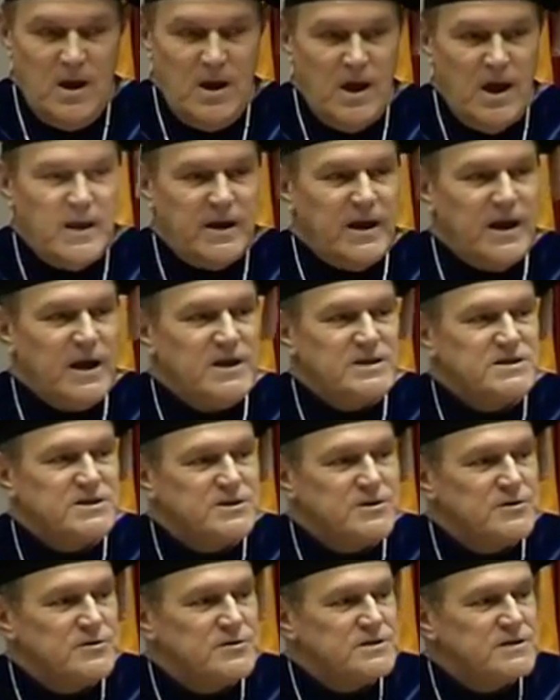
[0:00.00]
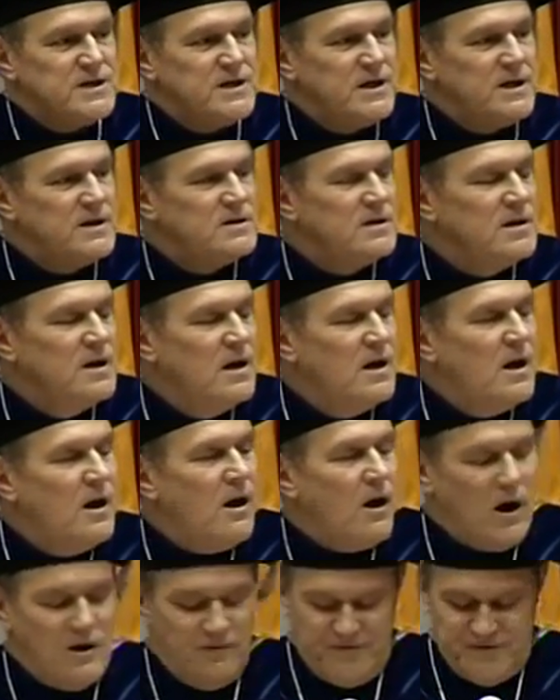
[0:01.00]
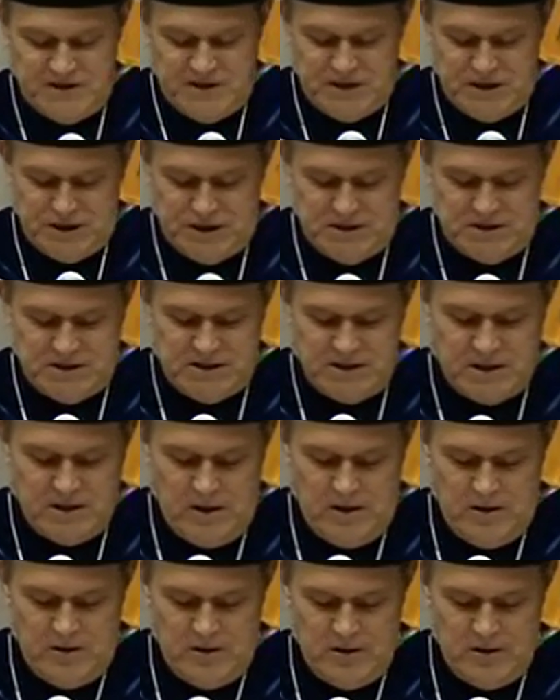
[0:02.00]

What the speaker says: At age 13, our physicians declared